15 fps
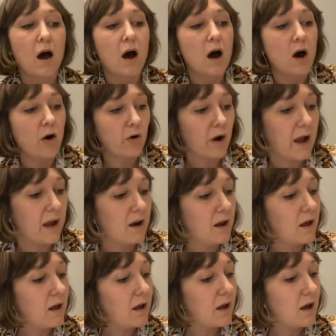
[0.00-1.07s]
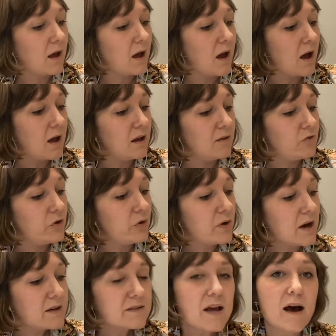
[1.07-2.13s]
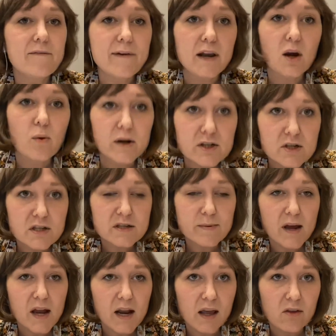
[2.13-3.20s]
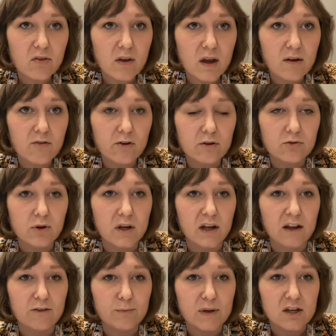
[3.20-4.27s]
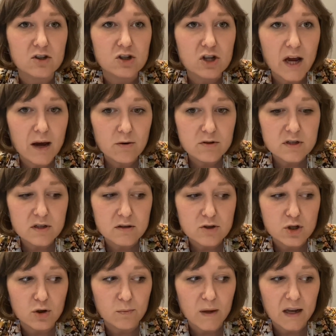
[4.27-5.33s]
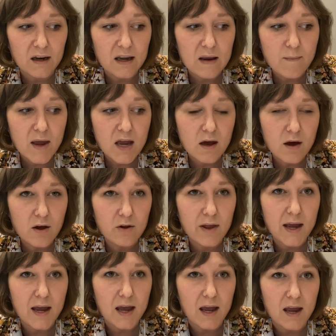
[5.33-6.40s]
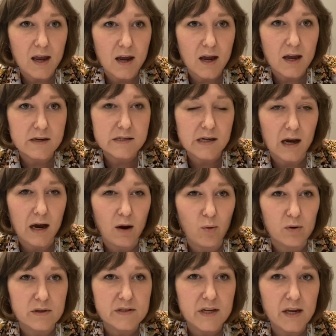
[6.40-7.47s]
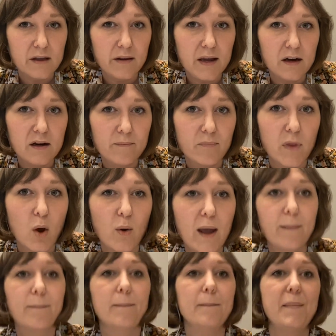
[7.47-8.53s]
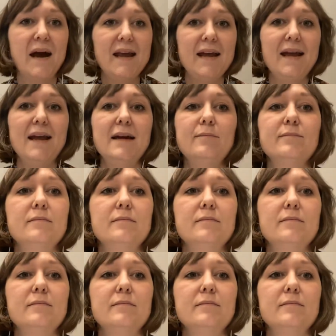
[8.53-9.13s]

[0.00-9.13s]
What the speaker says: All right. If you guys have any questions about anything, feel free to give me a shout, shoot me an email, and I will see you later. Okay, bye.